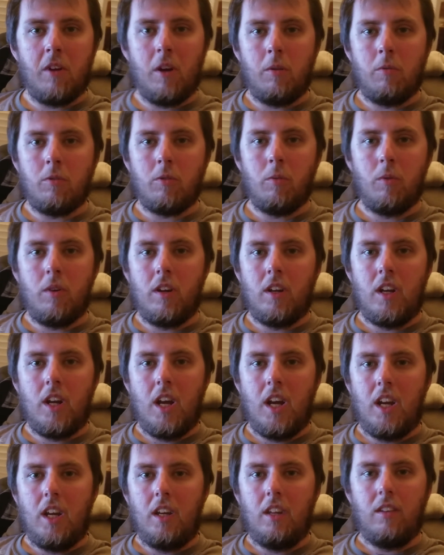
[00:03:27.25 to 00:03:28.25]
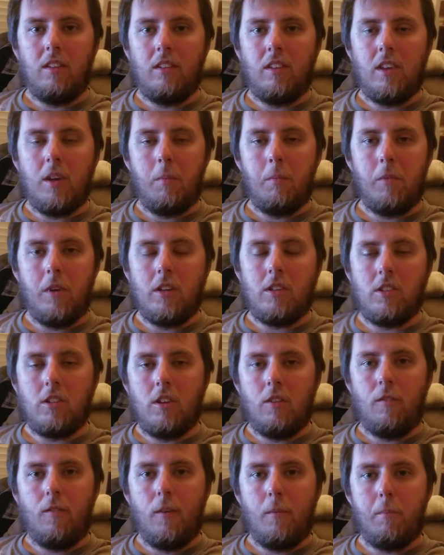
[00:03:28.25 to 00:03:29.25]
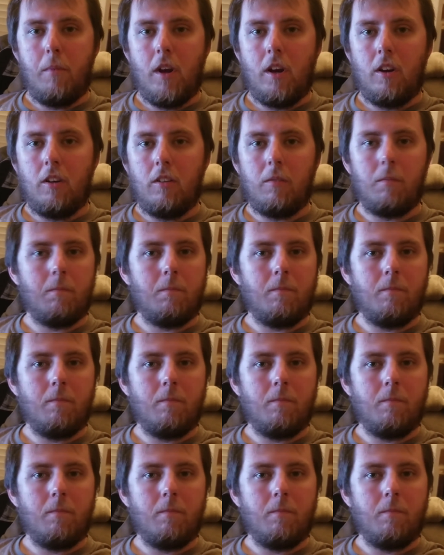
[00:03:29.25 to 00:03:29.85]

comes when I get myself a better